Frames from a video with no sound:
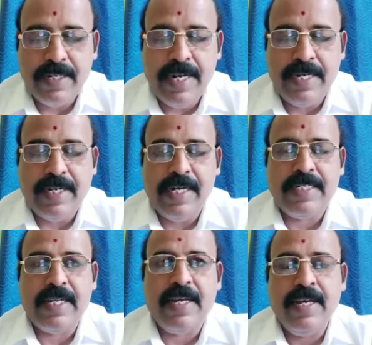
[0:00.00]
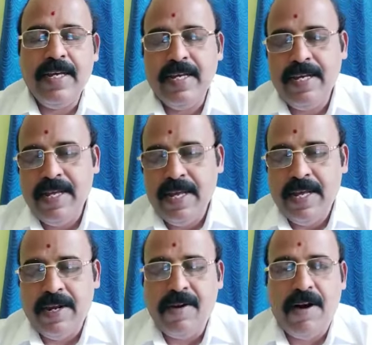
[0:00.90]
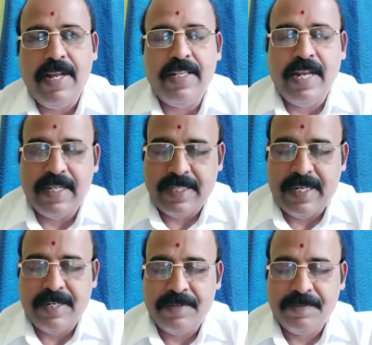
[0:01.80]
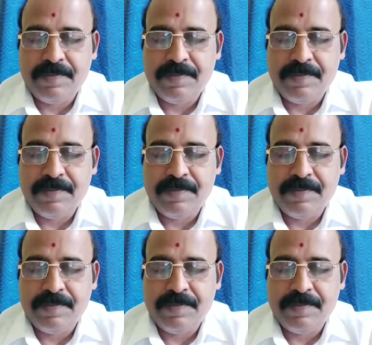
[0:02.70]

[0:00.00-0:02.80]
details regarding the lesson.